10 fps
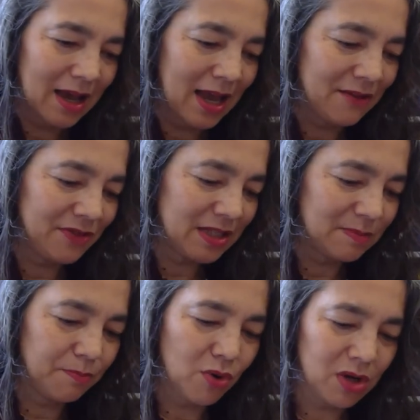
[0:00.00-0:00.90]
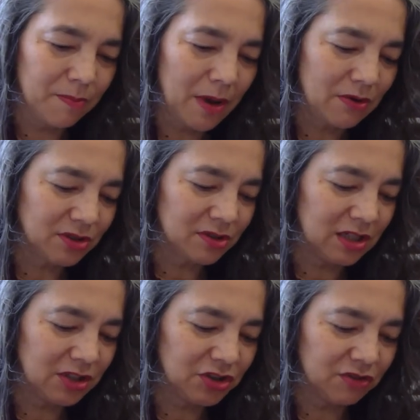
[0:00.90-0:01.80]
have this book about
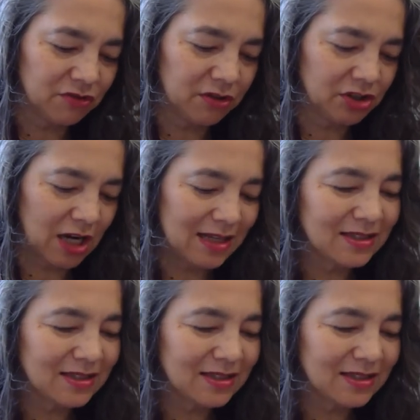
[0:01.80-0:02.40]
Tunisian crochet.